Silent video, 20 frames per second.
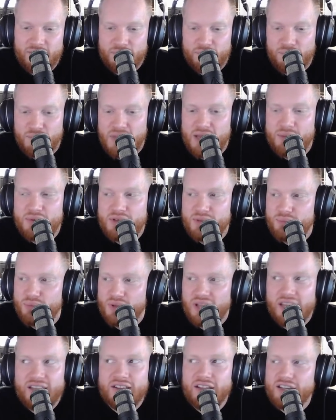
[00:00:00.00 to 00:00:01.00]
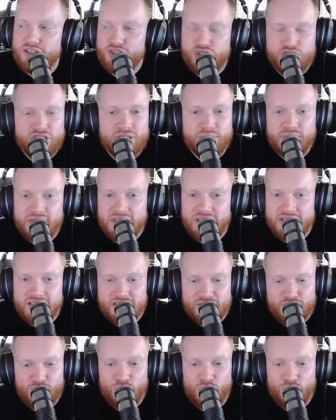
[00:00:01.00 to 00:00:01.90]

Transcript: Maybe playing like GBs or